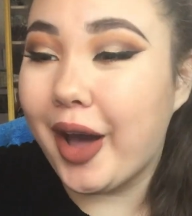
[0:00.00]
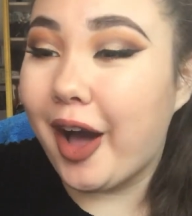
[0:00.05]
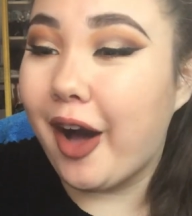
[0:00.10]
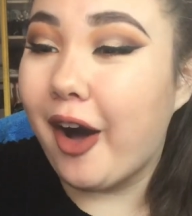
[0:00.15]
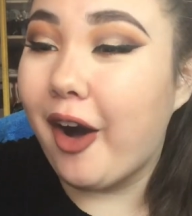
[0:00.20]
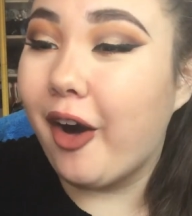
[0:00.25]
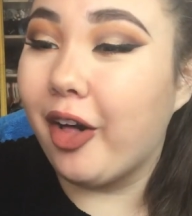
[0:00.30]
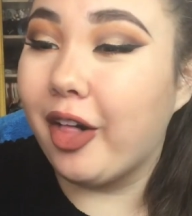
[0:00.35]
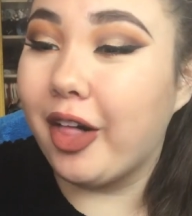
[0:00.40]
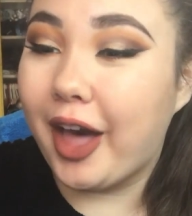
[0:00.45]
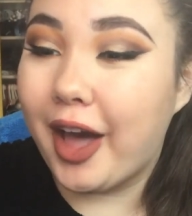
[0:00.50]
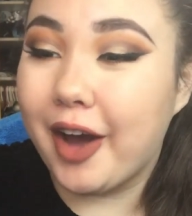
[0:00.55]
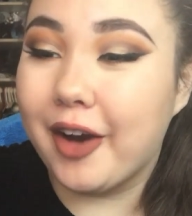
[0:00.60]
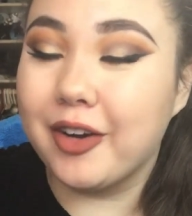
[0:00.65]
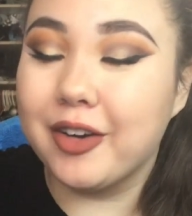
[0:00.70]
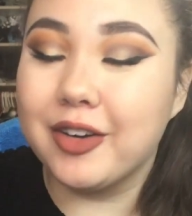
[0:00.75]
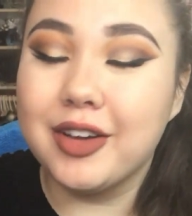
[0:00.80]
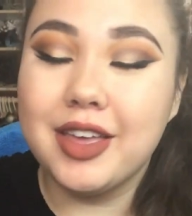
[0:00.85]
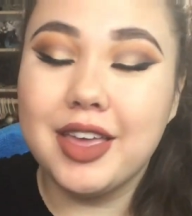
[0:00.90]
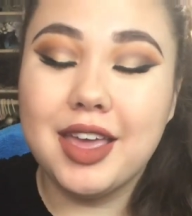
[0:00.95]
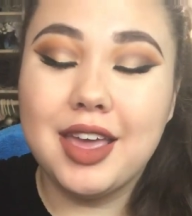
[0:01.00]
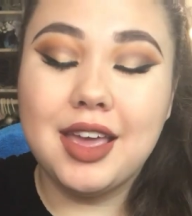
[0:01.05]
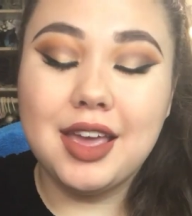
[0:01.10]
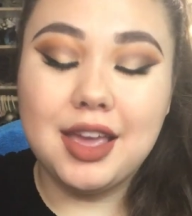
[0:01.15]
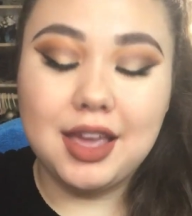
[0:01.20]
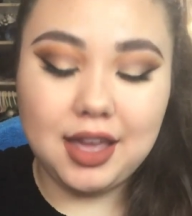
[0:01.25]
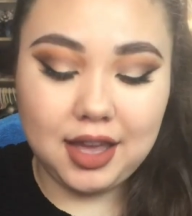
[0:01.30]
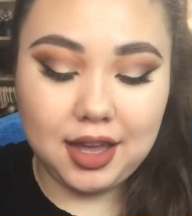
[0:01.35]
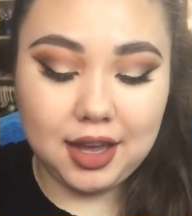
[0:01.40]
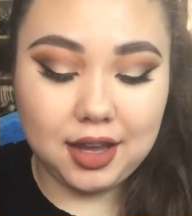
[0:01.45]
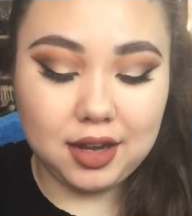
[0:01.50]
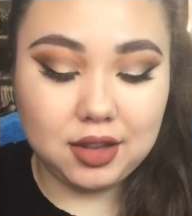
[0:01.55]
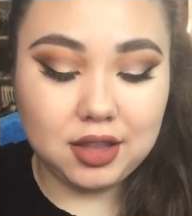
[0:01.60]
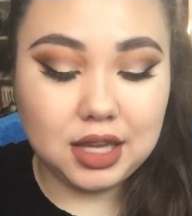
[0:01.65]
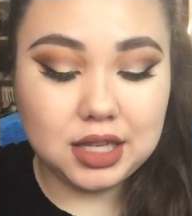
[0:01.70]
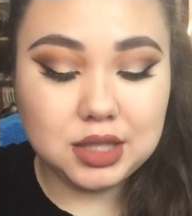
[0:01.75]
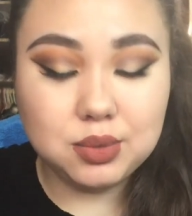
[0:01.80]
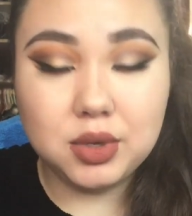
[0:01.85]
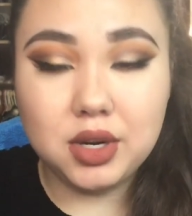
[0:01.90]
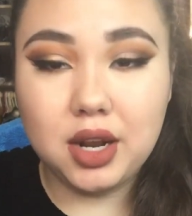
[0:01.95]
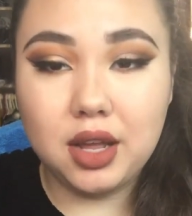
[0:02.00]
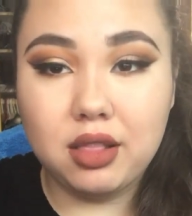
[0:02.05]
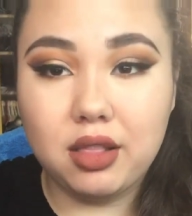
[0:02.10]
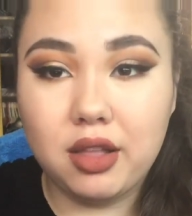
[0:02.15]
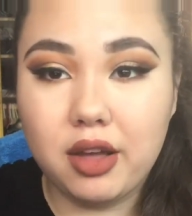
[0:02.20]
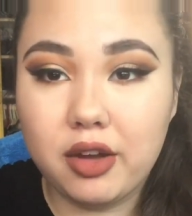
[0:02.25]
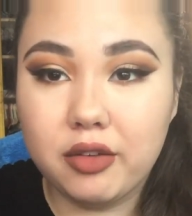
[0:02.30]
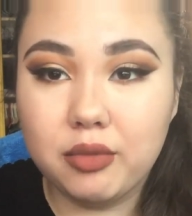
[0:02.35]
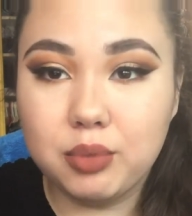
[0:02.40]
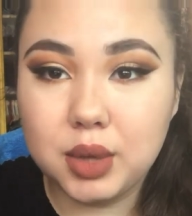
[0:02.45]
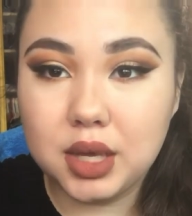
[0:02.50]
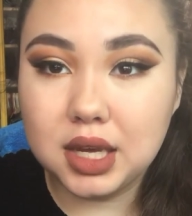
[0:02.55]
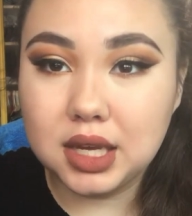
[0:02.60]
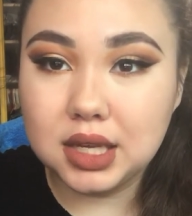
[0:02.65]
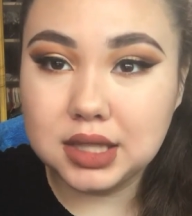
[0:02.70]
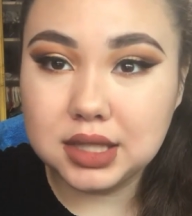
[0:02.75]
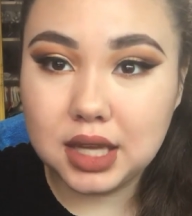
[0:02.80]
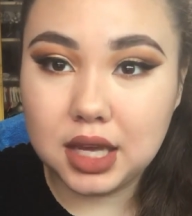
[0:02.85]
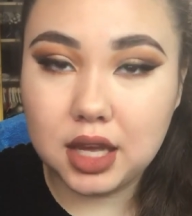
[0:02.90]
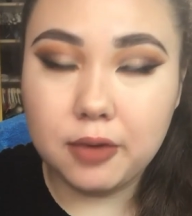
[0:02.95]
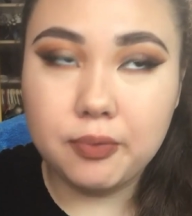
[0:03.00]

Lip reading: all out. And that's what I love, because